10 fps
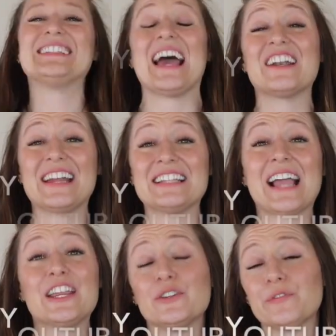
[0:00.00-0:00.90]
Saturdays
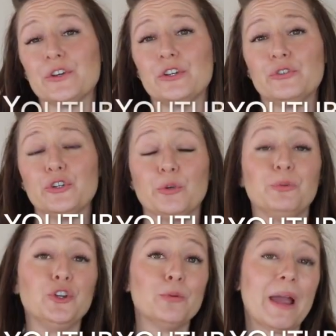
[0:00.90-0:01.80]
I use for
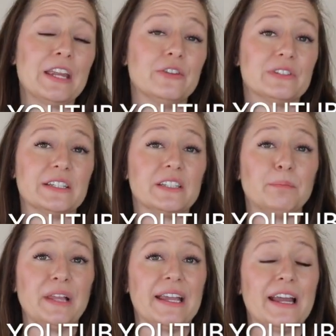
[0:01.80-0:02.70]
YouTube. You might use it to
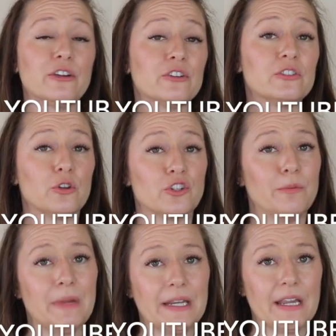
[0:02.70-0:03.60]
plan out your
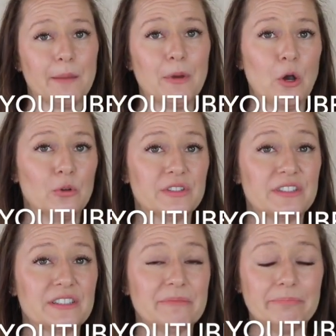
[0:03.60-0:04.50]
social media
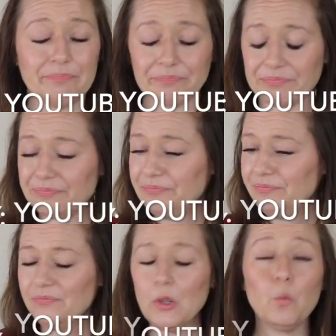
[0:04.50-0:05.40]
posts.
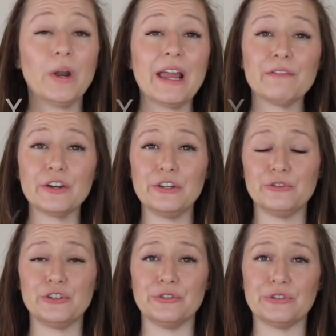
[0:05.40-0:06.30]
Whatever you
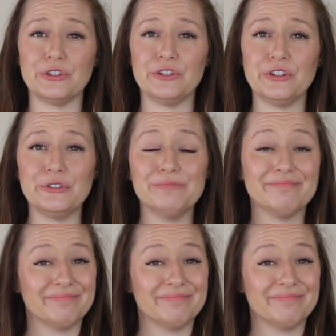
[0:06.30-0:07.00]
choose to do,